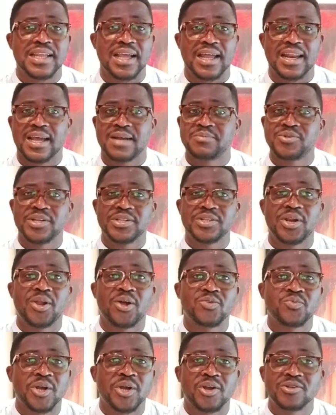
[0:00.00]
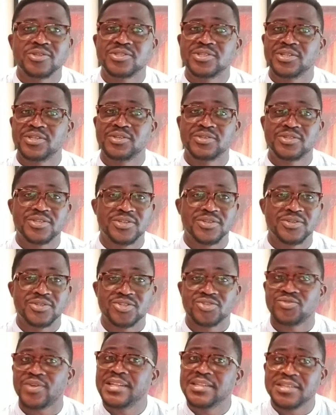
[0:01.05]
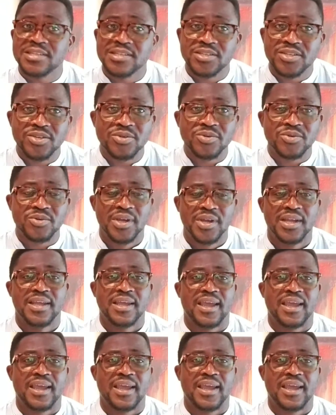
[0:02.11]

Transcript: And I pray the Lord will continue to strengthen you,